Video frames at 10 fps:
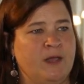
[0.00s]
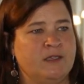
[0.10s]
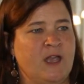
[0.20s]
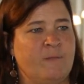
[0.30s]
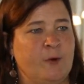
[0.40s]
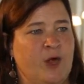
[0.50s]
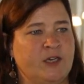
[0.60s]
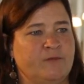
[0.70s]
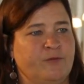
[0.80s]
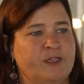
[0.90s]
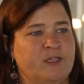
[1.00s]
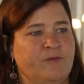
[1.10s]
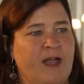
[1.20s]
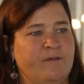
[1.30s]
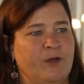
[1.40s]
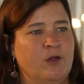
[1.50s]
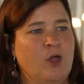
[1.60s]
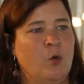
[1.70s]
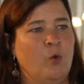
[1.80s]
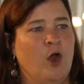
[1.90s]
months of progression-free survival.
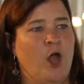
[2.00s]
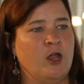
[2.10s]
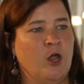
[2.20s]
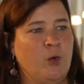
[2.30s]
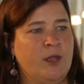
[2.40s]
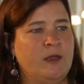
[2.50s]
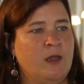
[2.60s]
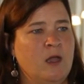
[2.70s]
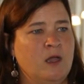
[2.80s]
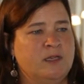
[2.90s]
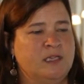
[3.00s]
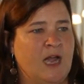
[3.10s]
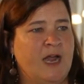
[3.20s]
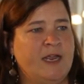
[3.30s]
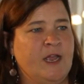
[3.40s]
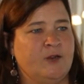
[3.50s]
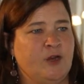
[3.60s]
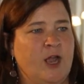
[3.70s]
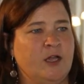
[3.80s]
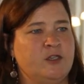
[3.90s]
We're ongoing designing a
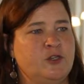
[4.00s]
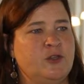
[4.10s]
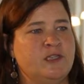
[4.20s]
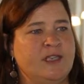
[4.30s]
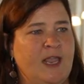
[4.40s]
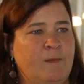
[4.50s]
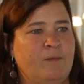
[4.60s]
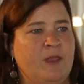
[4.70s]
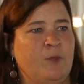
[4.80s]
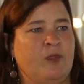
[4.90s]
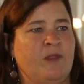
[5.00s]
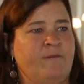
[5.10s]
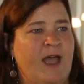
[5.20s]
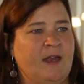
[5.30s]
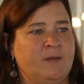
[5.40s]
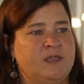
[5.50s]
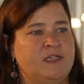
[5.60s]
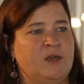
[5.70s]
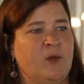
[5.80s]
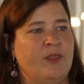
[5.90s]
trial to do the same thing with lenvatinib to
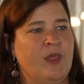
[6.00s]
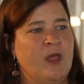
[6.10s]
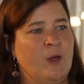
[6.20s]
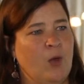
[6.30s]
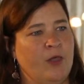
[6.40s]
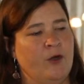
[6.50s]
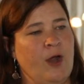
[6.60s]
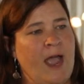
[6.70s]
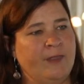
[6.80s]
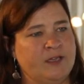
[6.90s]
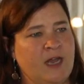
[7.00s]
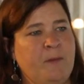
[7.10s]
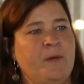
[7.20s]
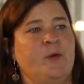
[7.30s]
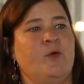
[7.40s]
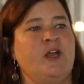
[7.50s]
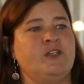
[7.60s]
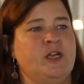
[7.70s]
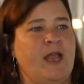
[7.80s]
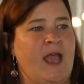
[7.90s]
see whether at the time of
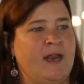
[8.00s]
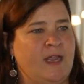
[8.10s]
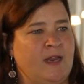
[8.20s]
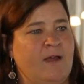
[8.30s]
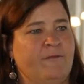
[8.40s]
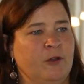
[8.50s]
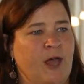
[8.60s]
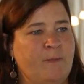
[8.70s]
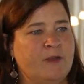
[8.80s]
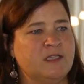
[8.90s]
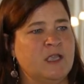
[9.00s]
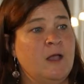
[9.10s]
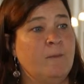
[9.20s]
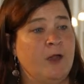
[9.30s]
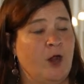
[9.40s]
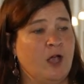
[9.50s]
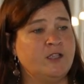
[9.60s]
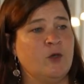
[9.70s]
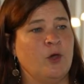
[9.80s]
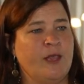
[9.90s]
progression adding in everolimus might
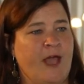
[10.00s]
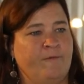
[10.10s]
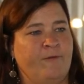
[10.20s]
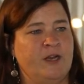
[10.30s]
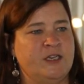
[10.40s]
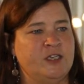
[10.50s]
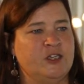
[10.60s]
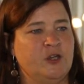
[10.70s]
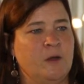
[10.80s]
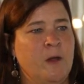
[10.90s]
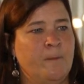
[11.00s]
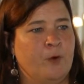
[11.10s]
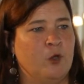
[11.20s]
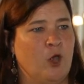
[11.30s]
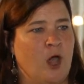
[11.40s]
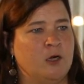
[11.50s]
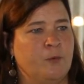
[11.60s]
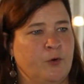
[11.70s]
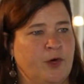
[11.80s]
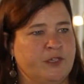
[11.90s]
also allow for an additional
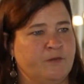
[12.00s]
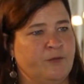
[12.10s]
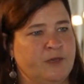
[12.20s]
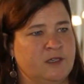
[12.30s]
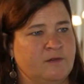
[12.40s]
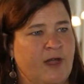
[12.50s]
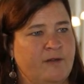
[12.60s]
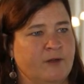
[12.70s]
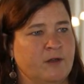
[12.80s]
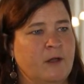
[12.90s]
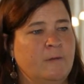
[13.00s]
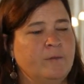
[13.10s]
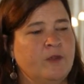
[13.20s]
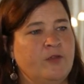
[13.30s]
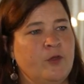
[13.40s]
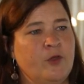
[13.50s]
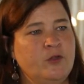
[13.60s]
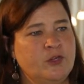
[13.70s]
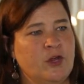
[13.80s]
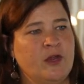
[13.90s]
prolonged progression-free survival. So
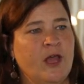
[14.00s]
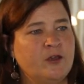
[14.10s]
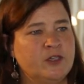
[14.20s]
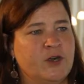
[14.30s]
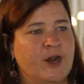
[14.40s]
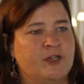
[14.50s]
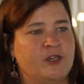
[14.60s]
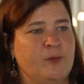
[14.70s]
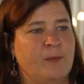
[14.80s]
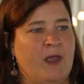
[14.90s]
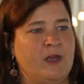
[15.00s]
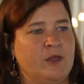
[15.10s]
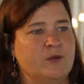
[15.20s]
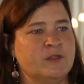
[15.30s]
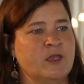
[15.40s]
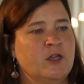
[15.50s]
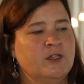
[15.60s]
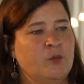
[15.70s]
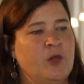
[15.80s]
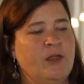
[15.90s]
those are another strategy we might use.
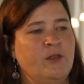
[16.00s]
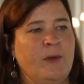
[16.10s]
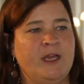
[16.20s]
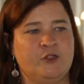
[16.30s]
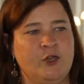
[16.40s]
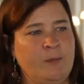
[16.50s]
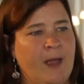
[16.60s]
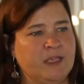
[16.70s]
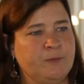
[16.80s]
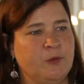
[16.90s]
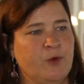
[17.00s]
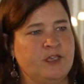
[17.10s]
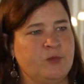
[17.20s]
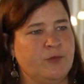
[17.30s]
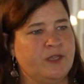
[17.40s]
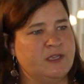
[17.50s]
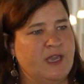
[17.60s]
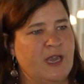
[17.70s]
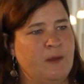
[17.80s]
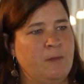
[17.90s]
So we either might treat past progression with the
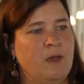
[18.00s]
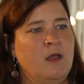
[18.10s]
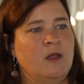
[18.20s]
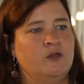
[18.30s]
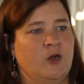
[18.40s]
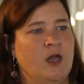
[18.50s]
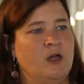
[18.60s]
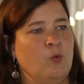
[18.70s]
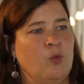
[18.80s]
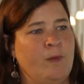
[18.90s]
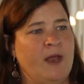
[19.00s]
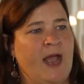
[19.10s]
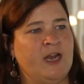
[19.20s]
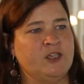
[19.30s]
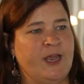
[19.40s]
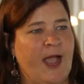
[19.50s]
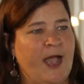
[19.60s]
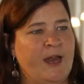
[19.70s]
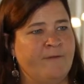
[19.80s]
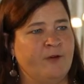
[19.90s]
same drug, we might actually
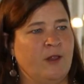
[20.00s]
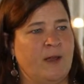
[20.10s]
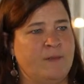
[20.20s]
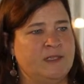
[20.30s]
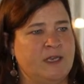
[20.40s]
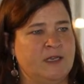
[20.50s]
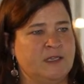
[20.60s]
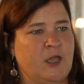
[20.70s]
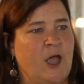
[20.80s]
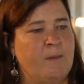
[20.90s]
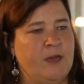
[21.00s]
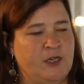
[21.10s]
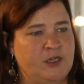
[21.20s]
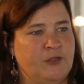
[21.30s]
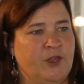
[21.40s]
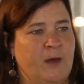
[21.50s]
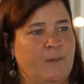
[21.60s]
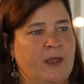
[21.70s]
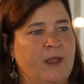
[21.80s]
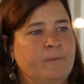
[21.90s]
add everolimus in as a combination
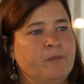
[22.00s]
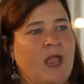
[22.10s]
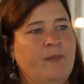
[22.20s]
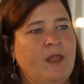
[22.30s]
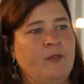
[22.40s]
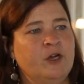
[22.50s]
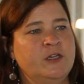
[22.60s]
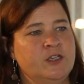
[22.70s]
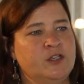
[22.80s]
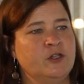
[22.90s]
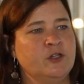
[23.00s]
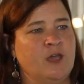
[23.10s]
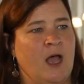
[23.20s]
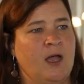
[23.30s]
therapy, and then there are additional